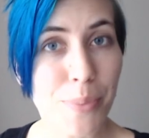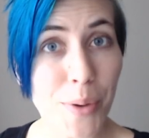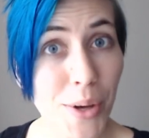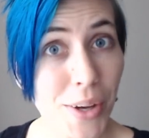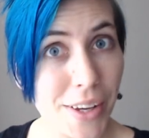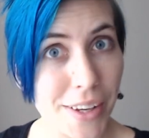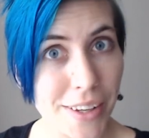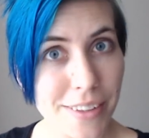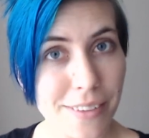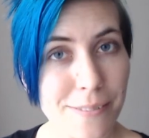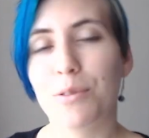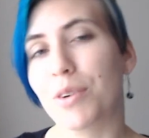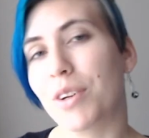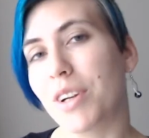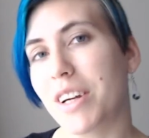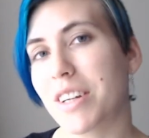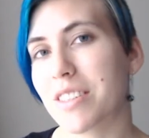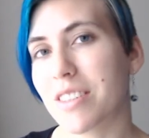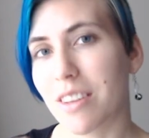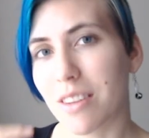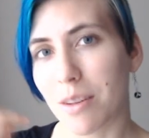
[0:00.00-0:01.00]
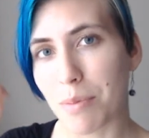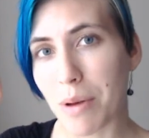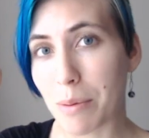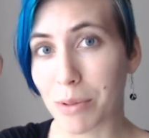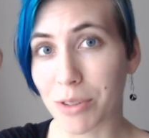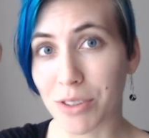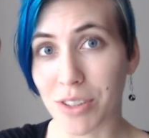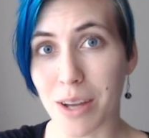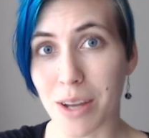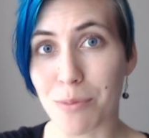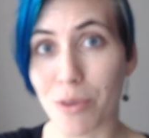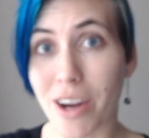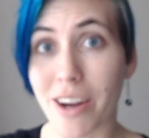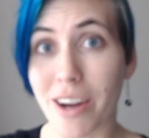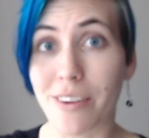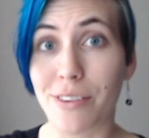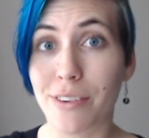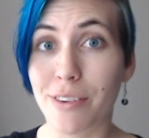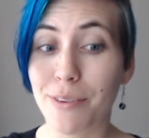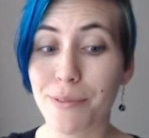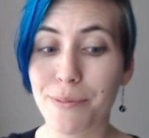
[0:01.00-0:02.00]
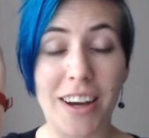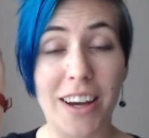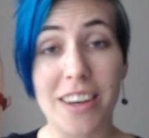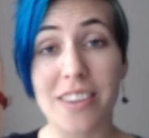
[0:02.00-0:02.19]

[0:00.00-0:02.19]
but when I saw the Pebble Time round,